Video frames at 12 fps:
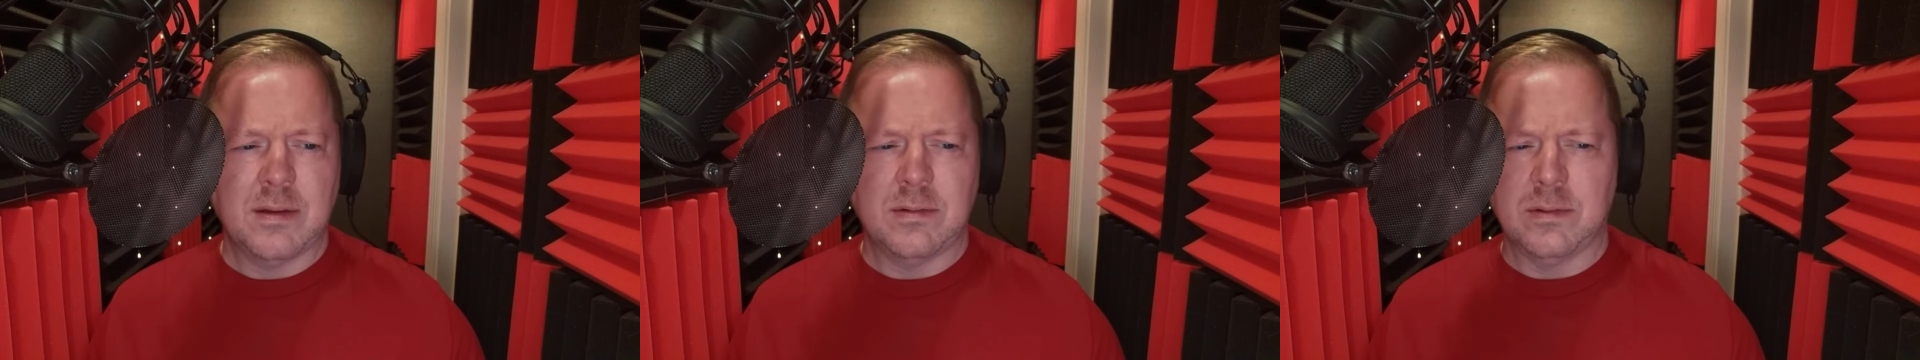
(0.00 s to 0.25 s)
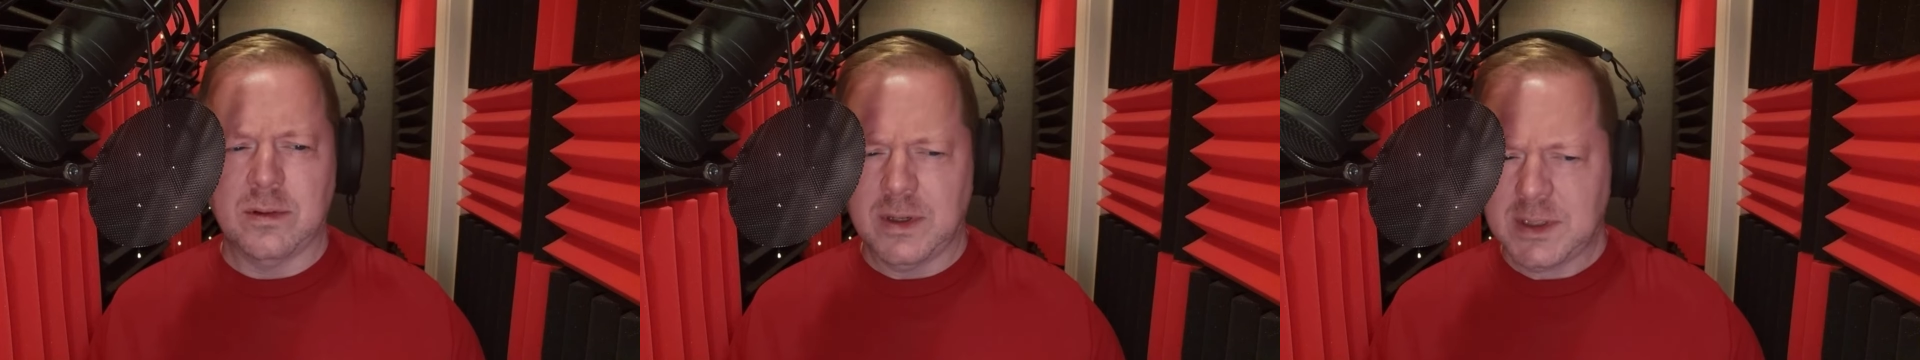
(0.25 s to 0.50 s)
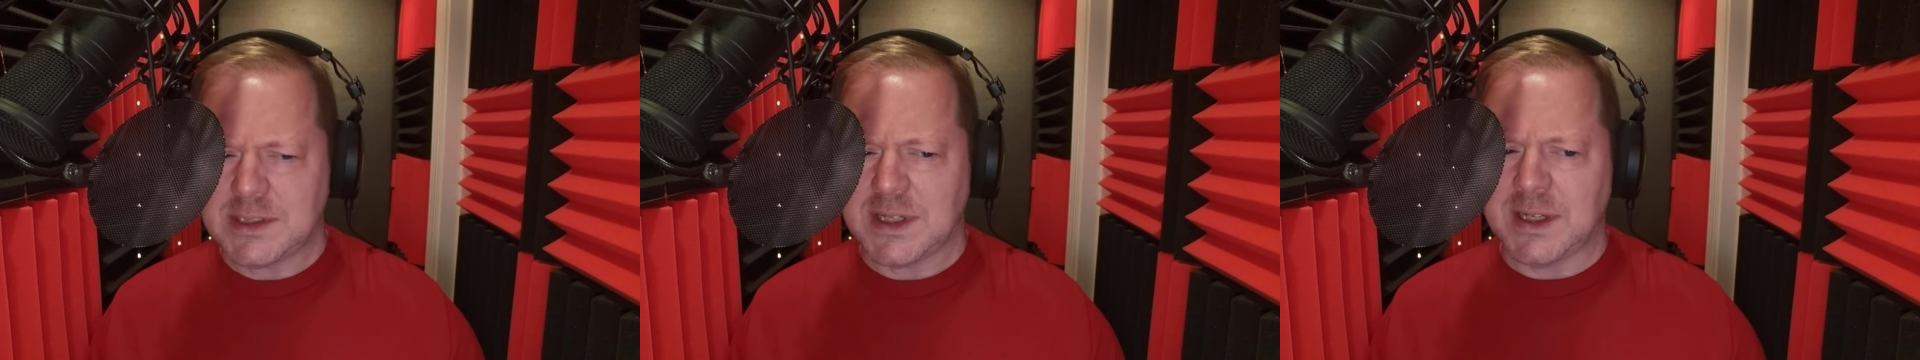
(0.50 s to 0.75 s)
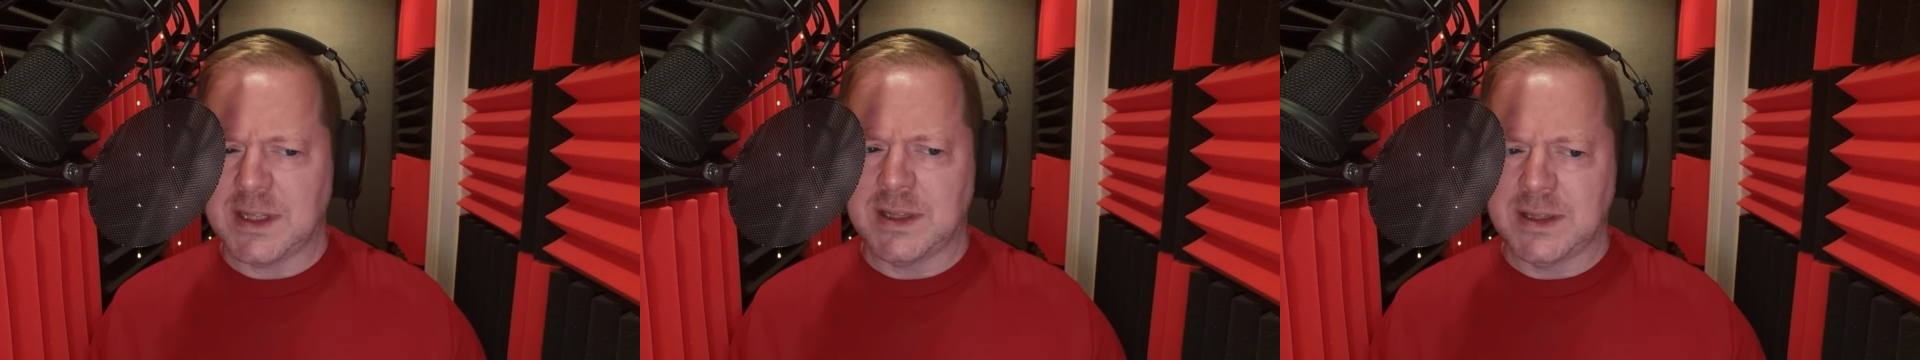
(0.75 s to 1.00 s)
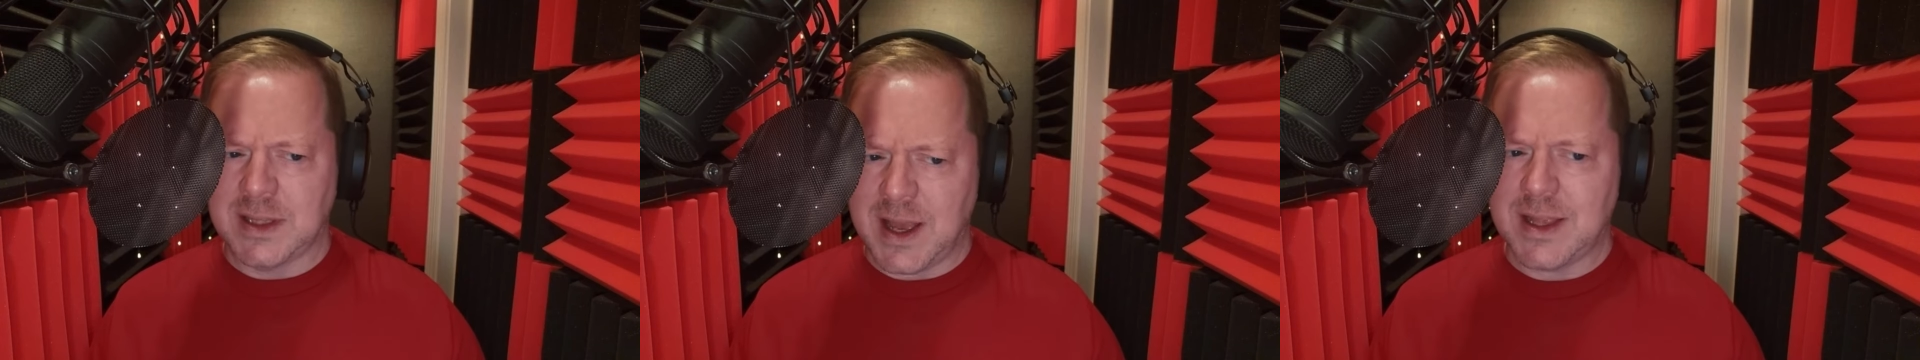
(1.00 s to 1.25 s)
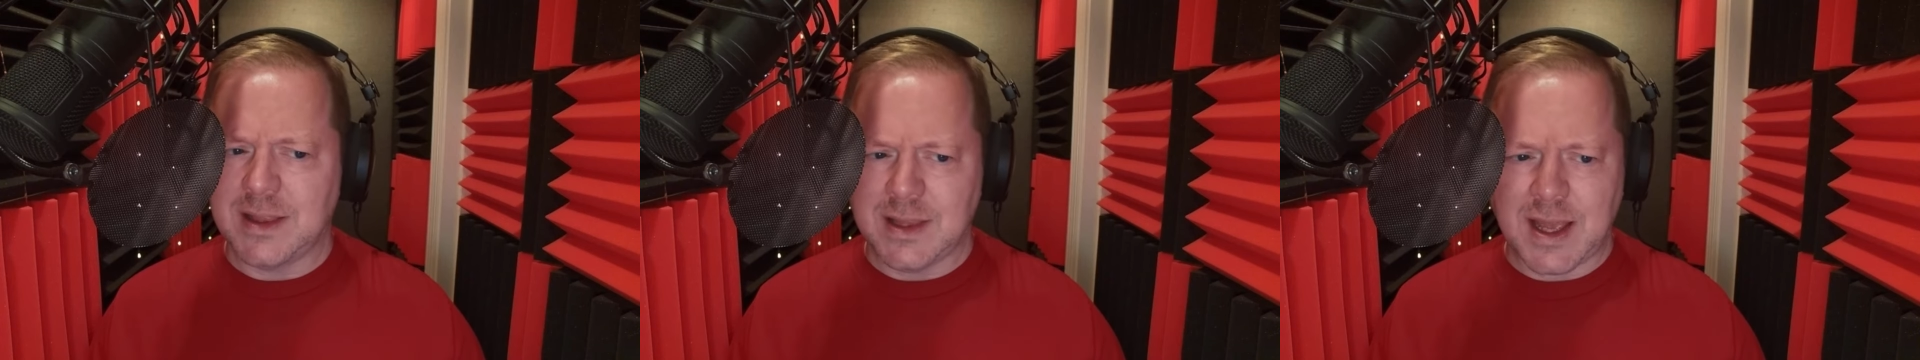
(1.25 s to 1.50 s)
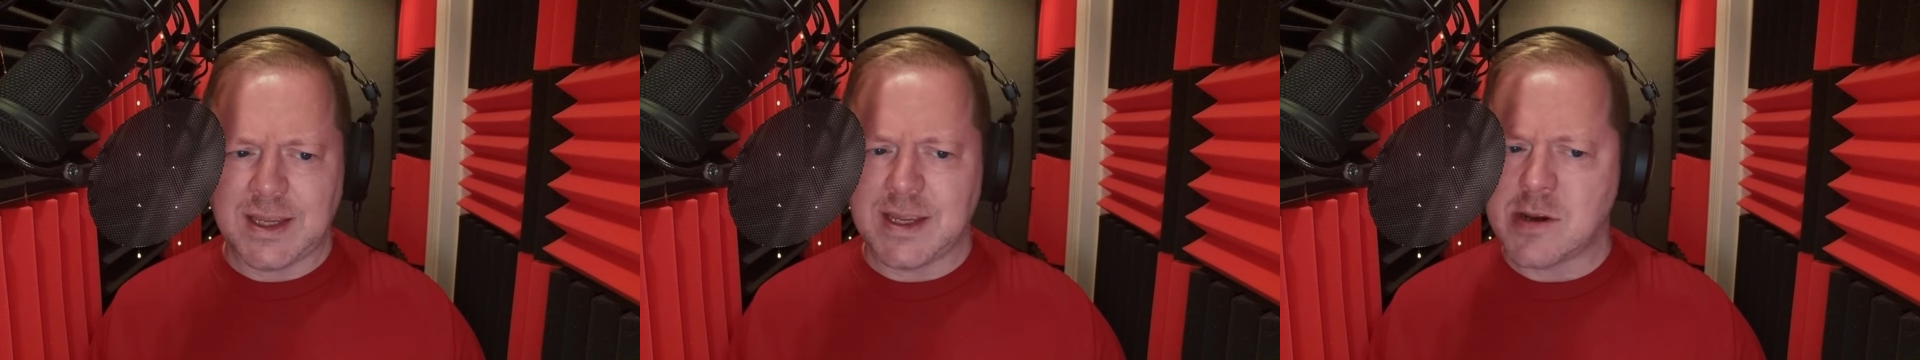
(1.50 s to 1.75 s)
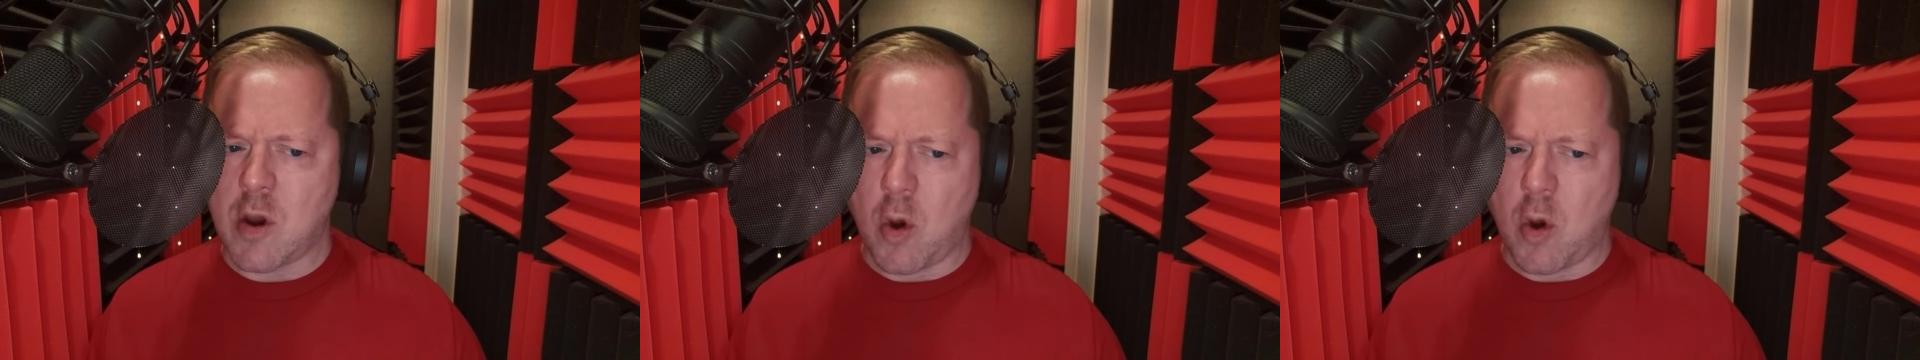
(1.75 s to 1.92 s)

looked a lot like an